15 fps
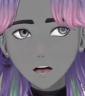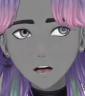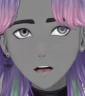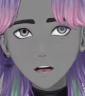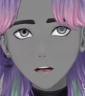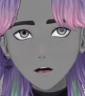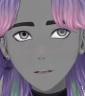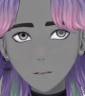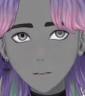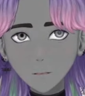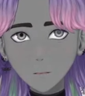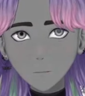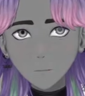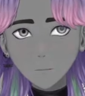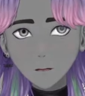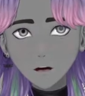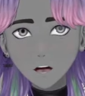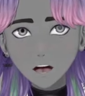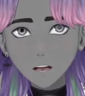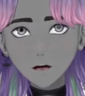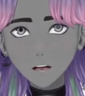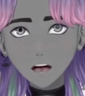more of
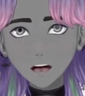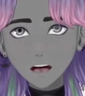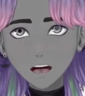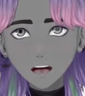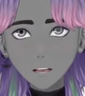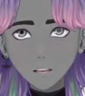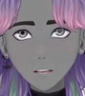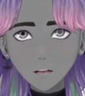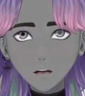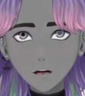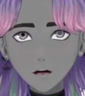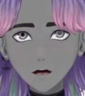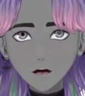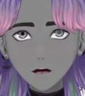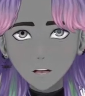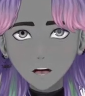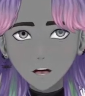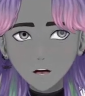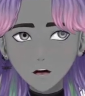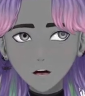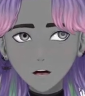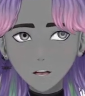a
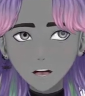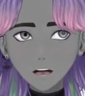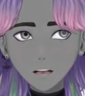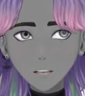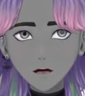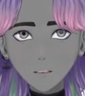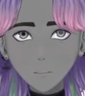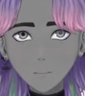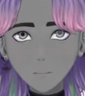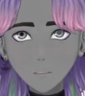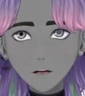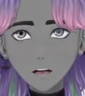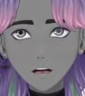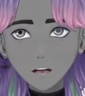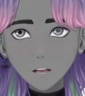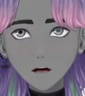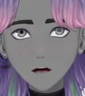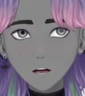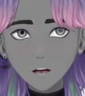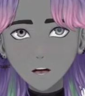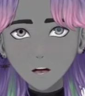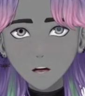seriously toned, in that
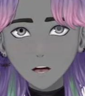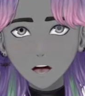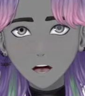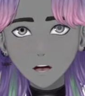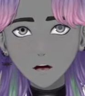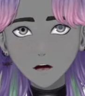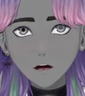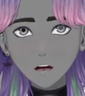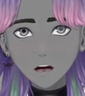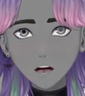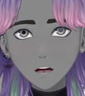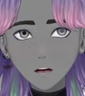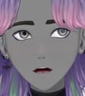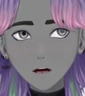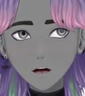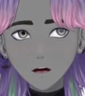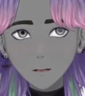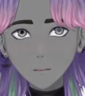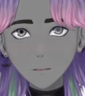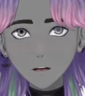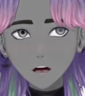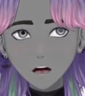sense that, for
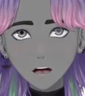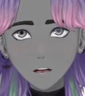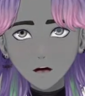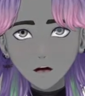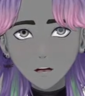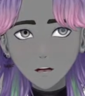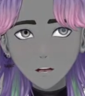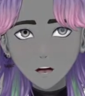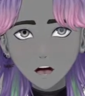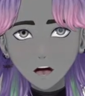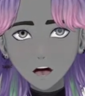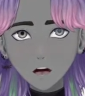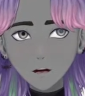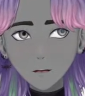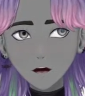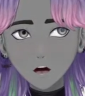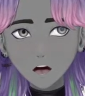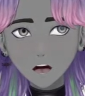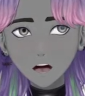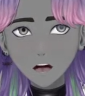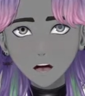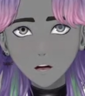example,
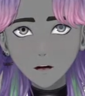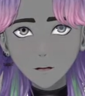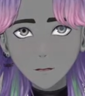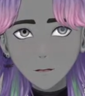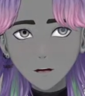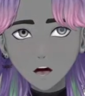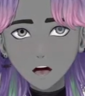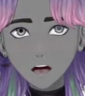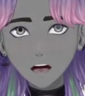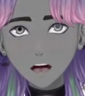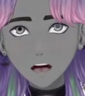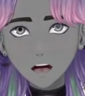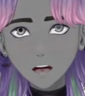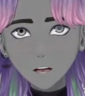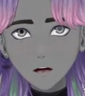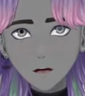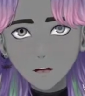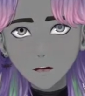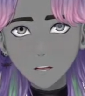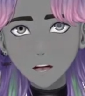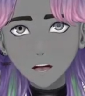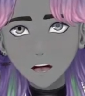gameplay and
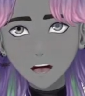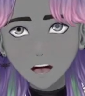art